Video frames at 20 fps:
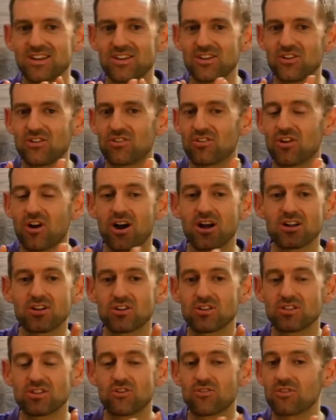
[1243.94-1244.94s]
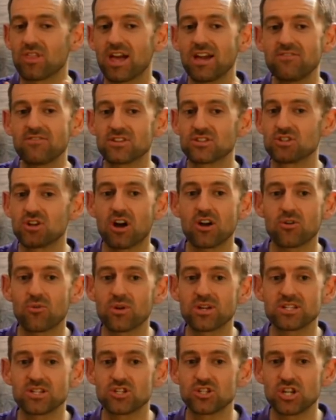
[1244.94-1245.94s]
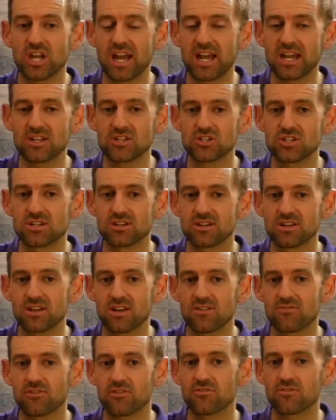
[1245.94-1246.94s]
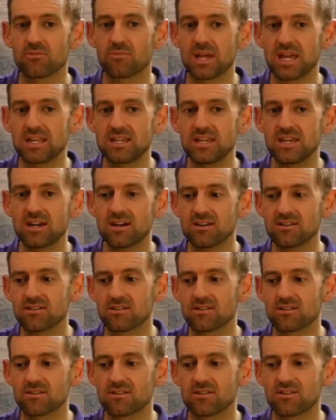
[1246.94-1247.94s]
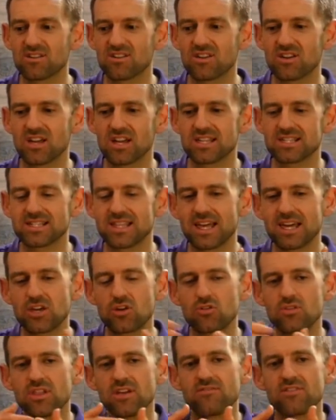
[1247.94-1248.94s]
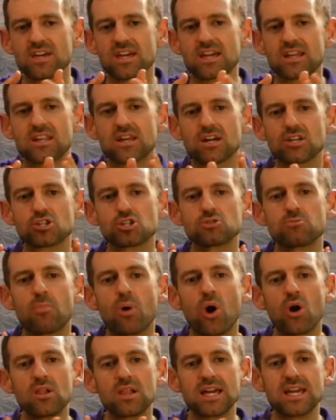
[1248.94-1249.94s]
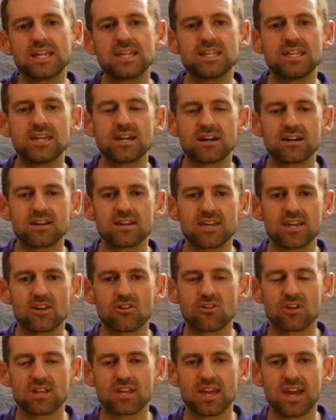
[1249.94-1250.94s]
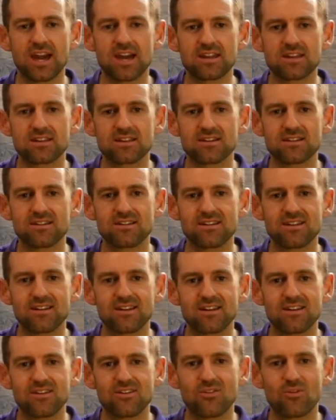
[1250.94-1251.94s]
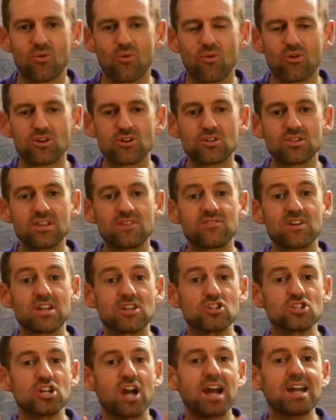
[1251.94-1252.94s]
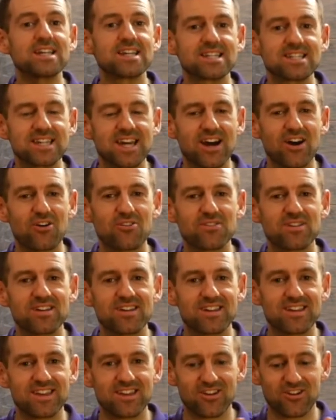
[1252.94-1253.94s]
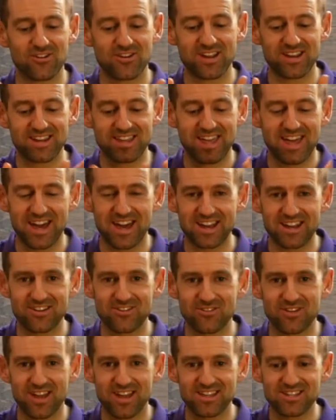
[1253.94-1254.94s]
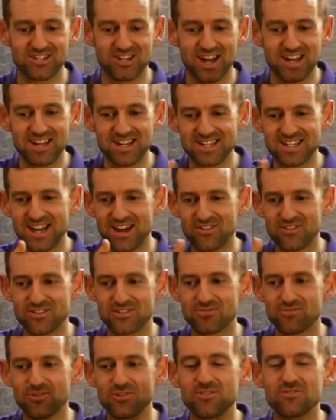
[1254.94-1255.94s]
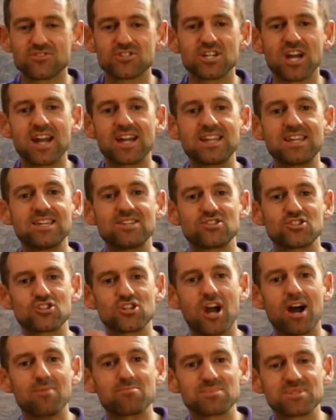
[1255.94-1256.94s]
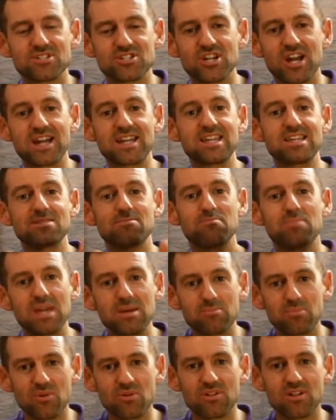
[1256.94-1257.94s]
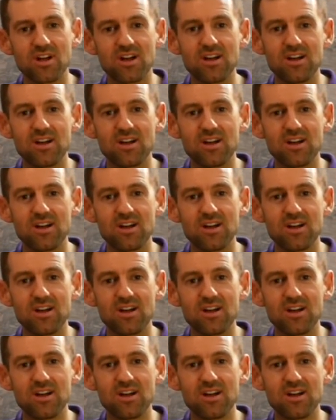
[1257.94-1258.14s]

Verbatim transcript: you're not, your life is not going to change. If you're from India, it's like you live in small India here in Canada, or you live in Chinatown here in Canada, okay? Chinatown is full of Chinese shops, Chinese people,